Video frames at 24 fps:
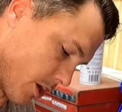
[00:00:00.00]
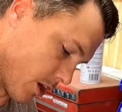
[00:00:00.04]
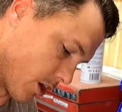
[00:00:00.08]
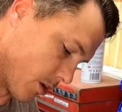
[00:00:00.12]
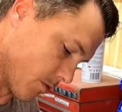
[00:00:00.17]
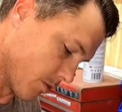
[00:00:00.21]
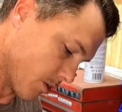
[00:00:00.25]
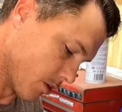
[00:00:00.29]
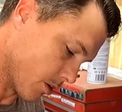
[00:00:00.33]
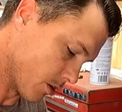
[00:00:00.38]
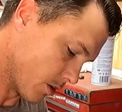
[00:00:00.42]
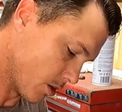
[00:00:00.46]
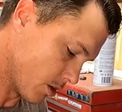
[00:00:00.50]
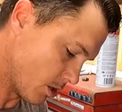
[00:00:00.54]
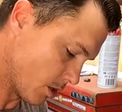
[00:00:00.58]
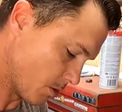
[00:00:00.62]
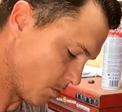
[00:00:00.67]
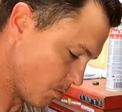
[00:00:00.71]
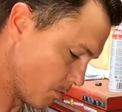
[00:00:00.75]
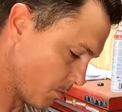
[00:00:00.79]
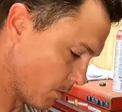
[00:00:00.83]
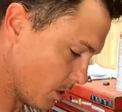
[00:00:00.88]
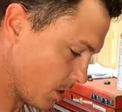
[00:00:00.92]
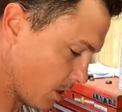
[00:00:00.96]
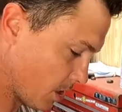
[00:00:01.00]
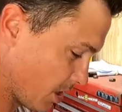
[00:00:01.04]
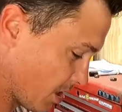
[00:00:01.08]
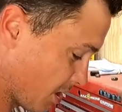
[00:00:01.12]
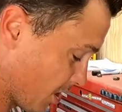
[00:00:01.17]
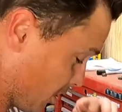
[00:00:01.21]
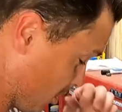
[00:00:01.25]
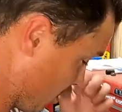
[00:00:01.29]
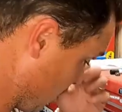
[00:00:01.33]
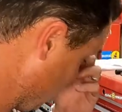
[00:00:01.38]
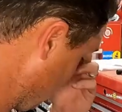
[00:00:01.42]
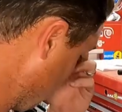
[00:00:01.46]
it. It did, it did good.
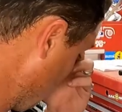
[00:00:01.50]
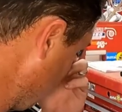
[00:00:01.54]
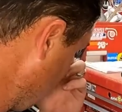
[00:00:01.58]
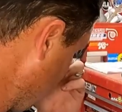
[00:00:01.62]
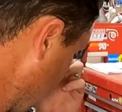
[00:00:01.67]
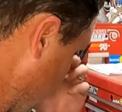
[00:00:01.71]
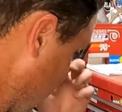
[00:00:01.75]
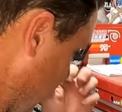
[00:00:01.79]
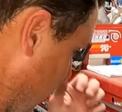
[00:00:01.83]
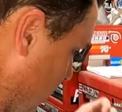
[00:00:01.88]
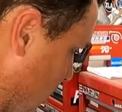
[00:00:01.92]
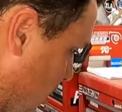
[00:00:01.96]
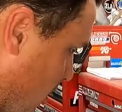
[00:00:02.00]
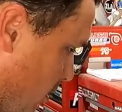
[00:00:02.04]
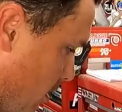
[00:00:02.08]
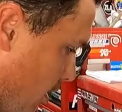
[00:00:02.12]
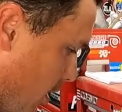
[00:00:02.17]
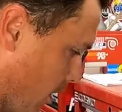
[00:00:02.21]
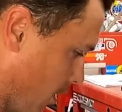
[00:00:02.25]
I'm glad I did that.